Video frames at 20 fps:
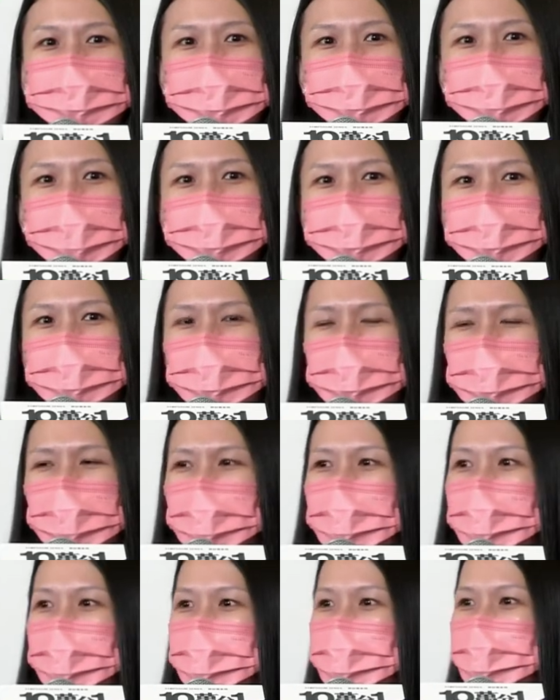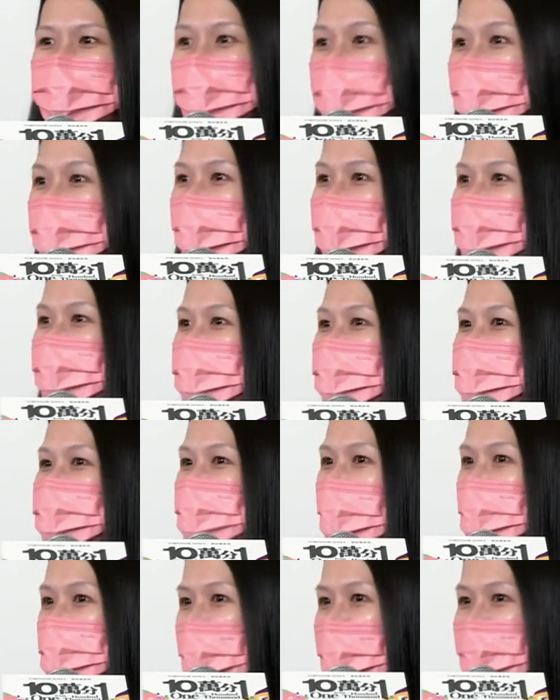So I'm uh, thinking about uh,
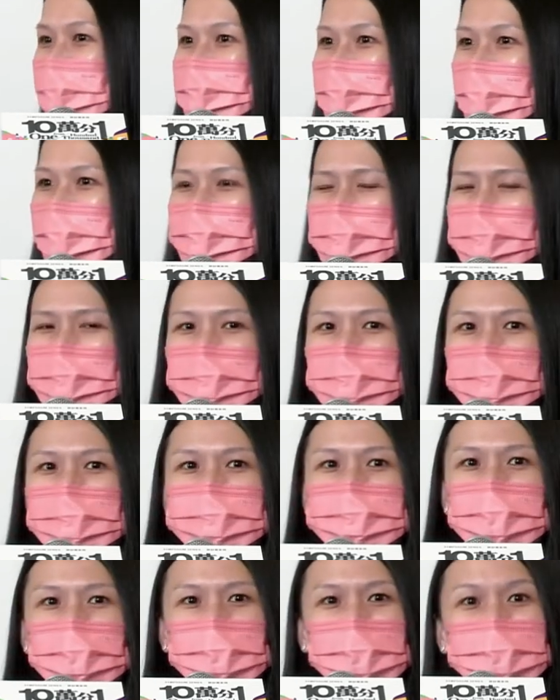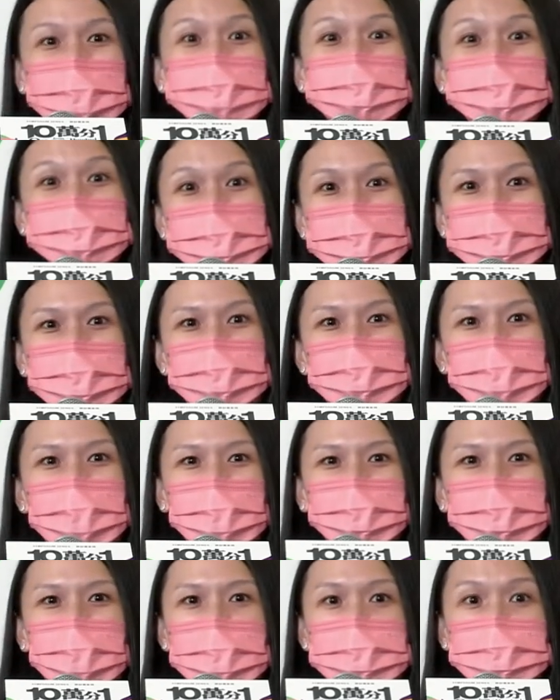the when Miss
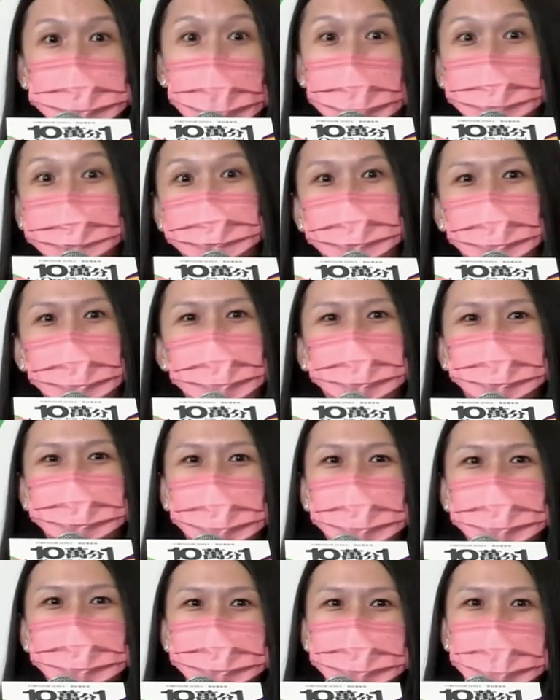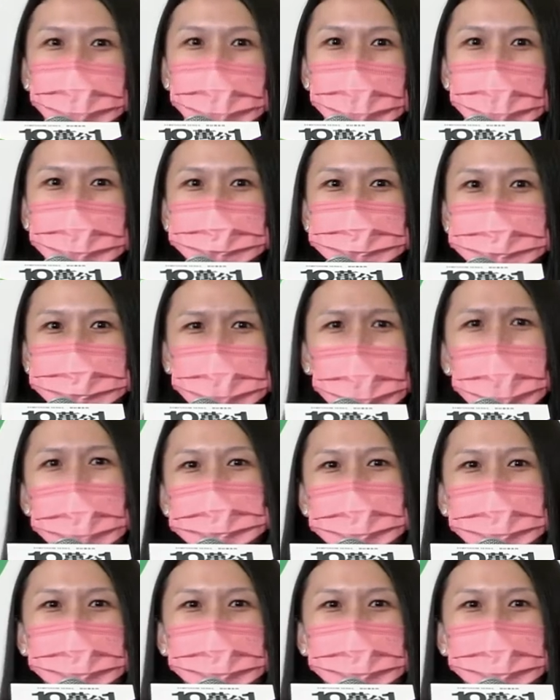Betsy Lai was sharing, uh, the